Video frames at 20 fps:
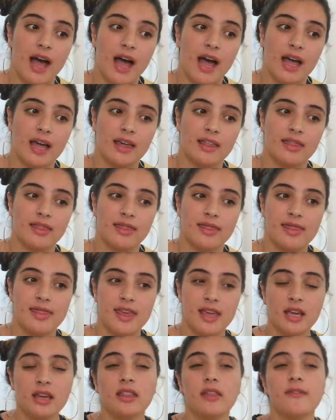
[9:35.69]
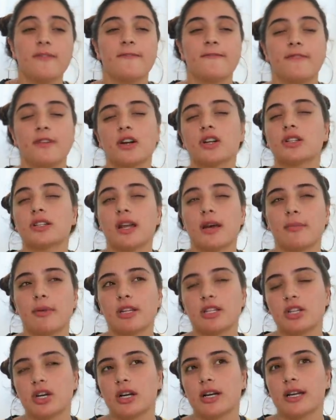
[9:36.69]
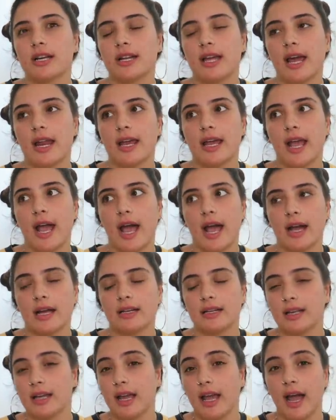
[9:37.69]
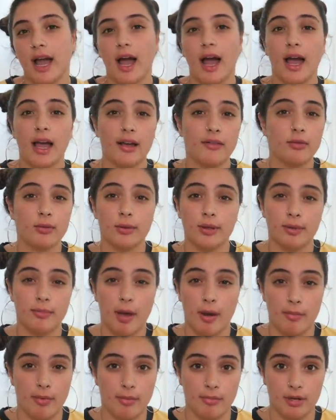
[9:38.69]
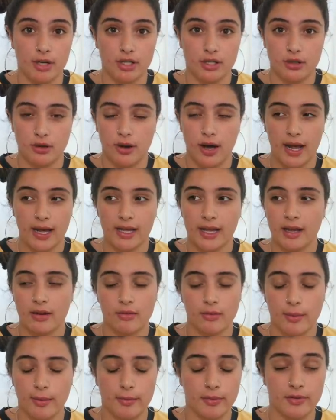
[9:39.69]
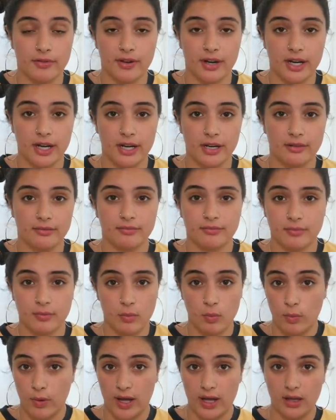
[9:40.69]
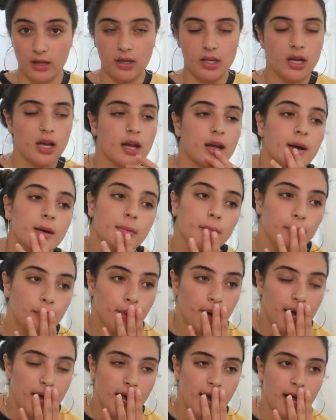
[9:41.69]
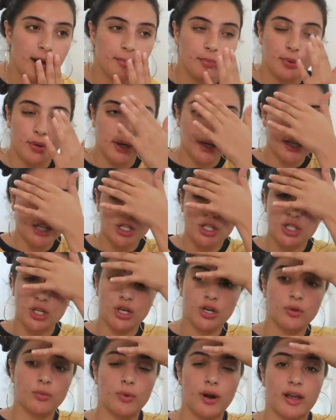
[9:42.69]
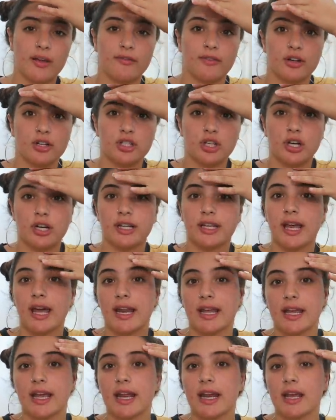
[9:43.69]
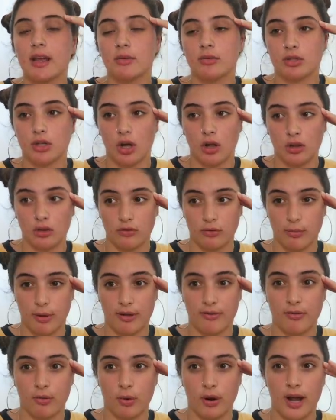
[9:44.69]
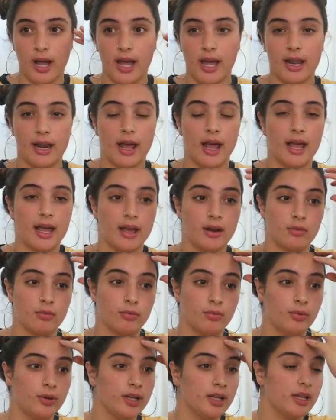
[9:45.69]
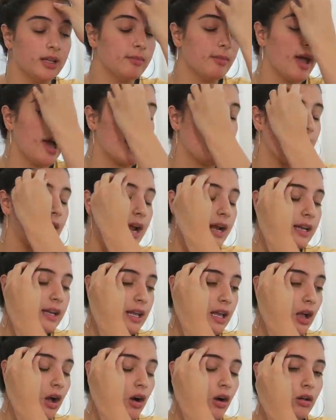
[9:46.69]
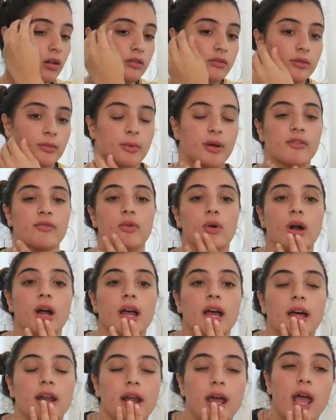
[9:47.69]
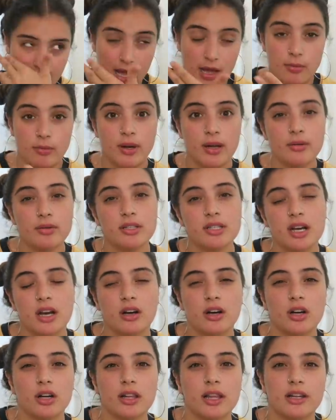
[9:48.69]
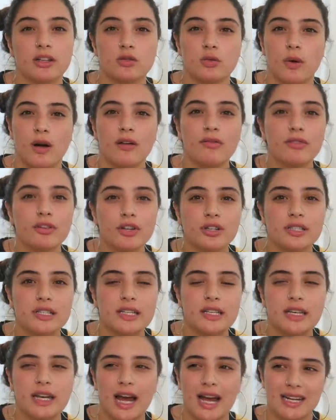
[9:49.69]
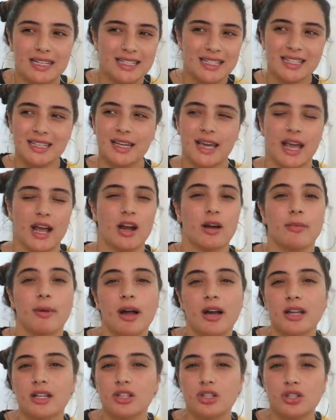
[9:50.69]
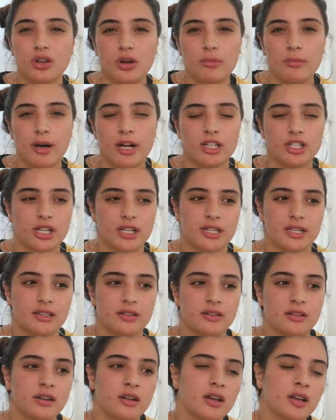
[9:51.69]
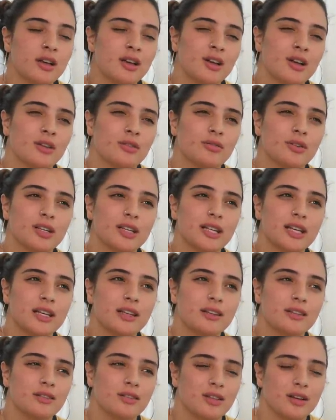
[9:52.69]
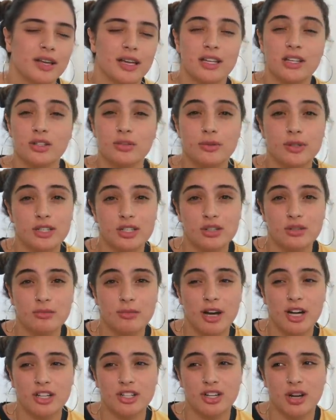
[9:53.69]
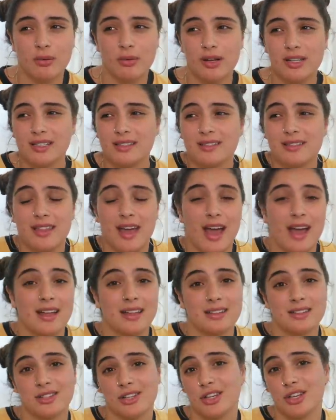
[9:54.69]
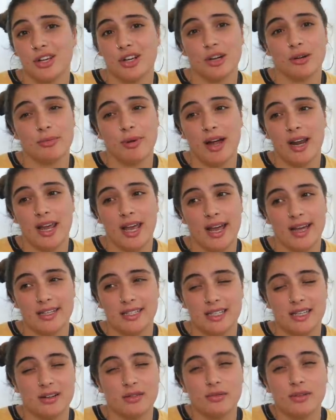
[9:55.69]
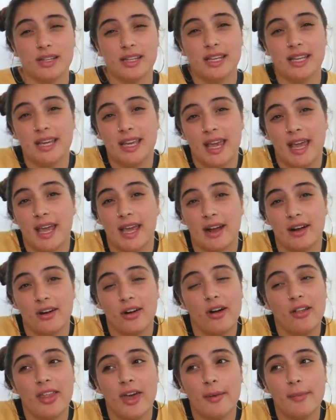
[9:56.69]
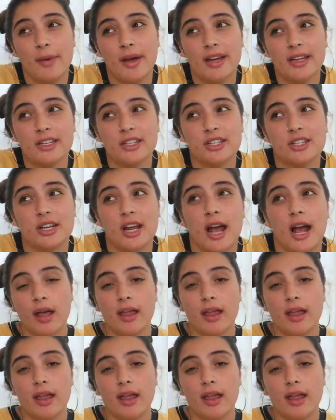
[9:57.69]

I think the first time I started getting acne, I have a really bad memory, so I can't remember very well, but I'm pretty sure when I first started getting it, it was all over my forehead. I had really bad acne all over my forehead. And when I was younger, like 12, 13, I didn't care about it so much. I didn't really look into it too much. I wasn't that insecure about it. I didn't really care all that much.